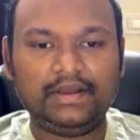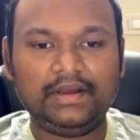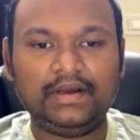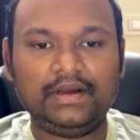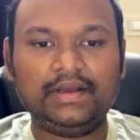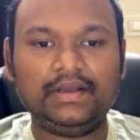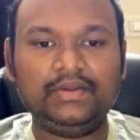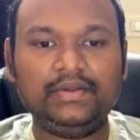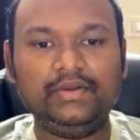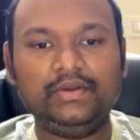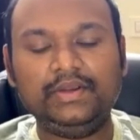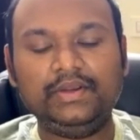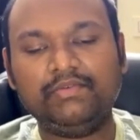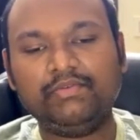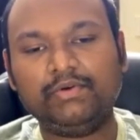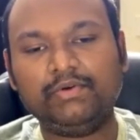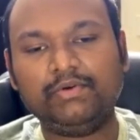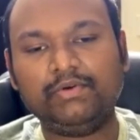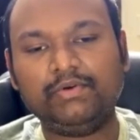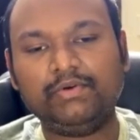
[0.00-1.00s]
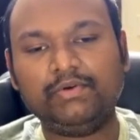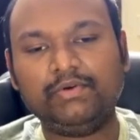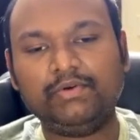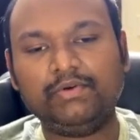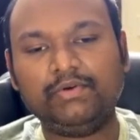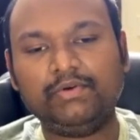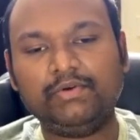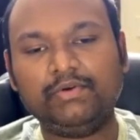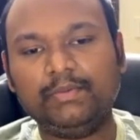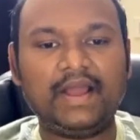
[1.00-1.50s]
it would be
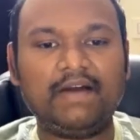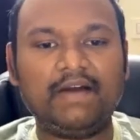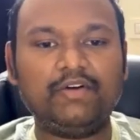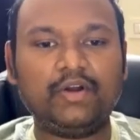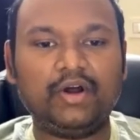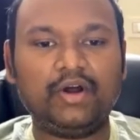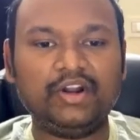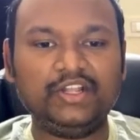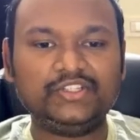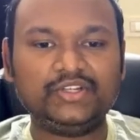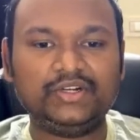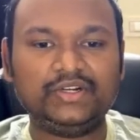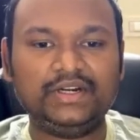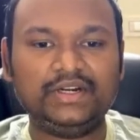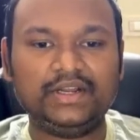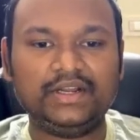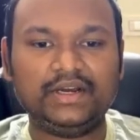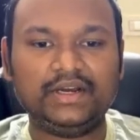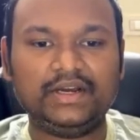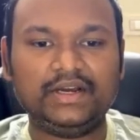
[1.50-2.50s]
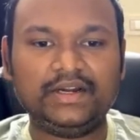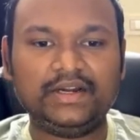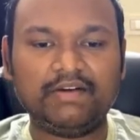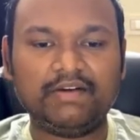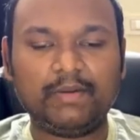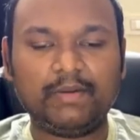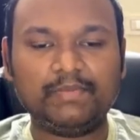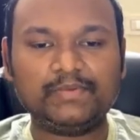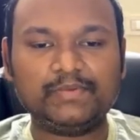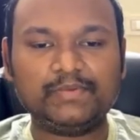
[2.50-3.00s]
better if you have knowledge on
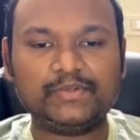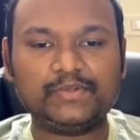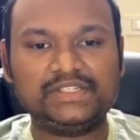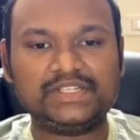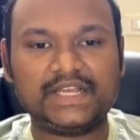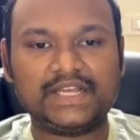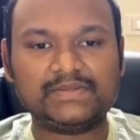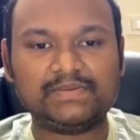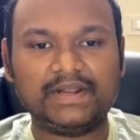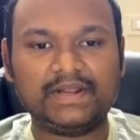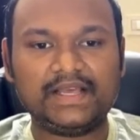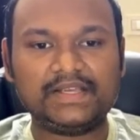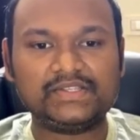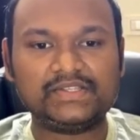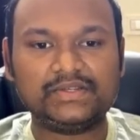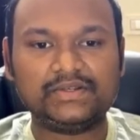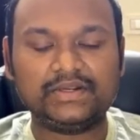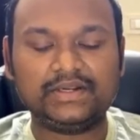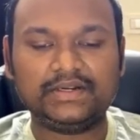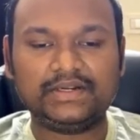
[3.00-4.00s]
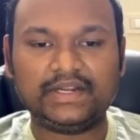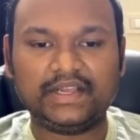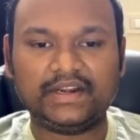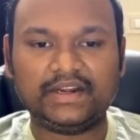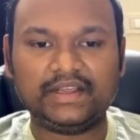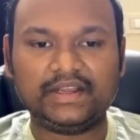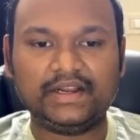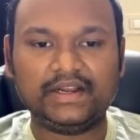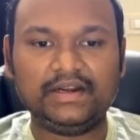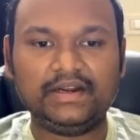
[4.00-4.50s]
DevOps tools as well as your
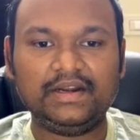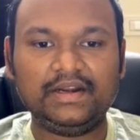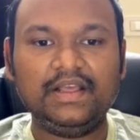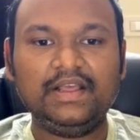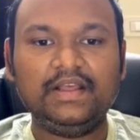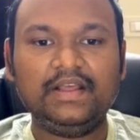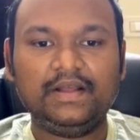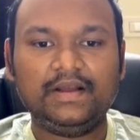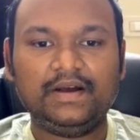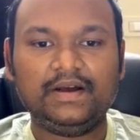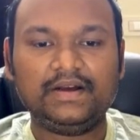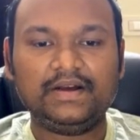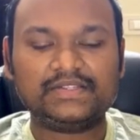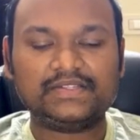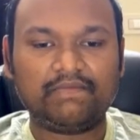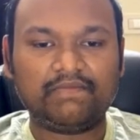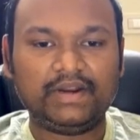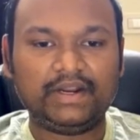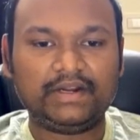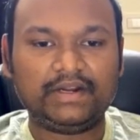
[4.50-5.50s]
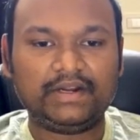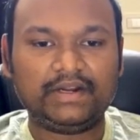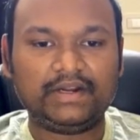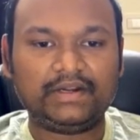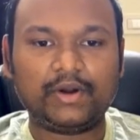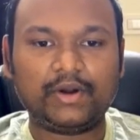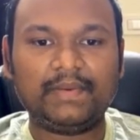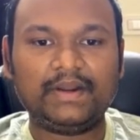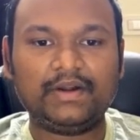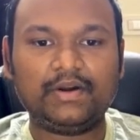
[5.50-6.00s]
technical stuff like
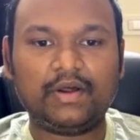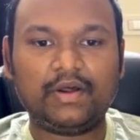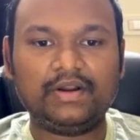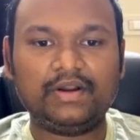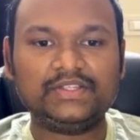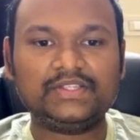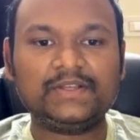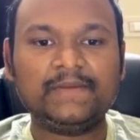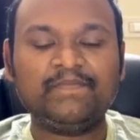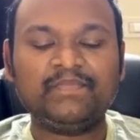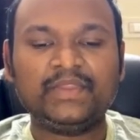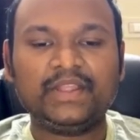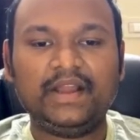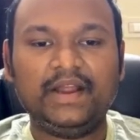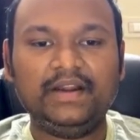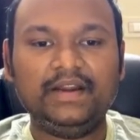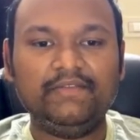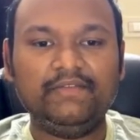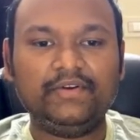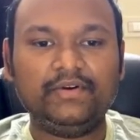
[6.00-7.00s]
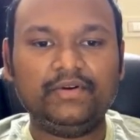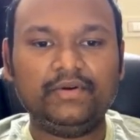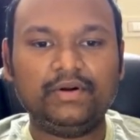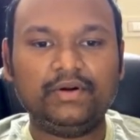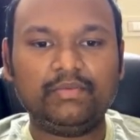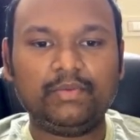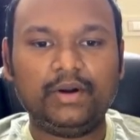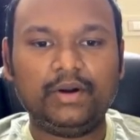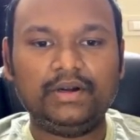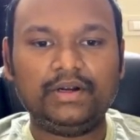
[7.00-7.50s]
programming knowledge. And if you
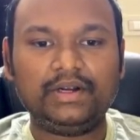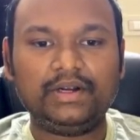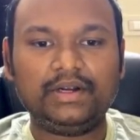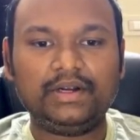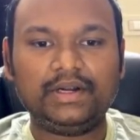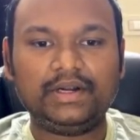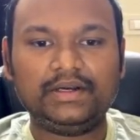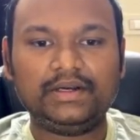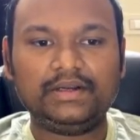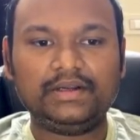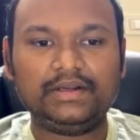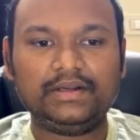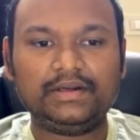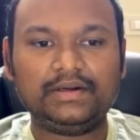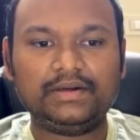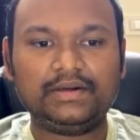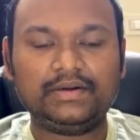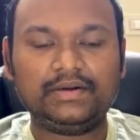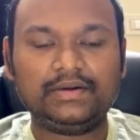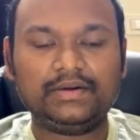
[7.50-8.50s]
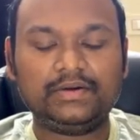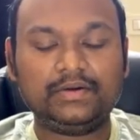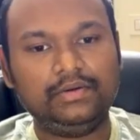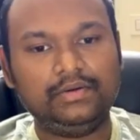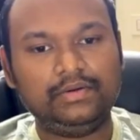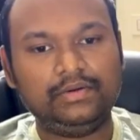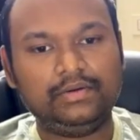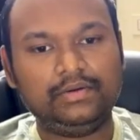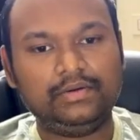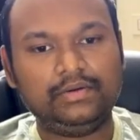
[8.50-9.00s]
don't want
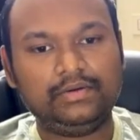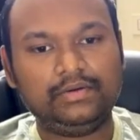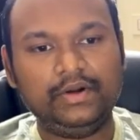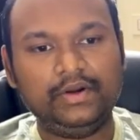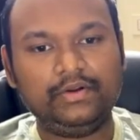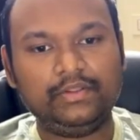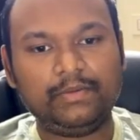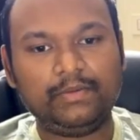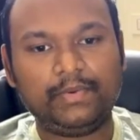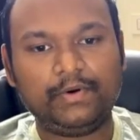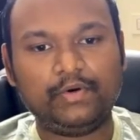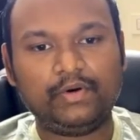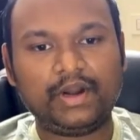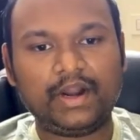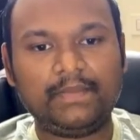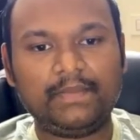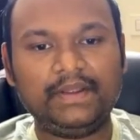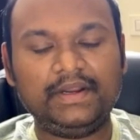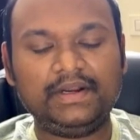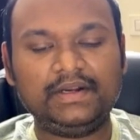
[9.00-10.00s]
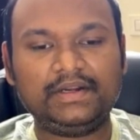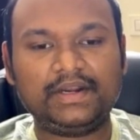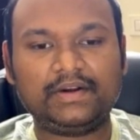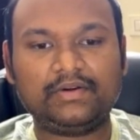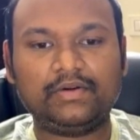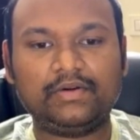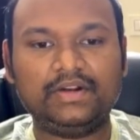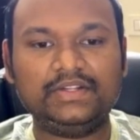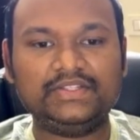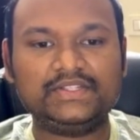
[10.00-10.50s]
to go into the programming
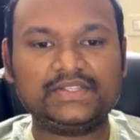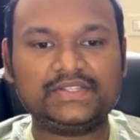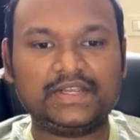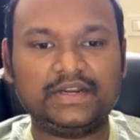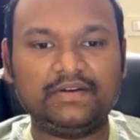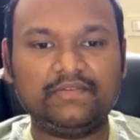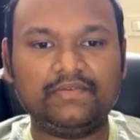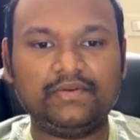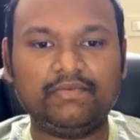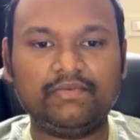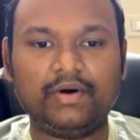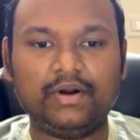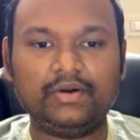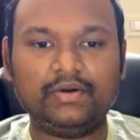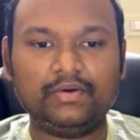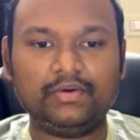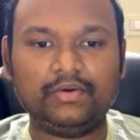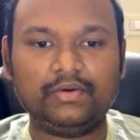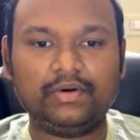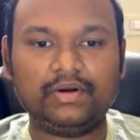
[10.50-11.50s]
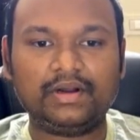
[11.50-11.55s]
technologies, and if you want to go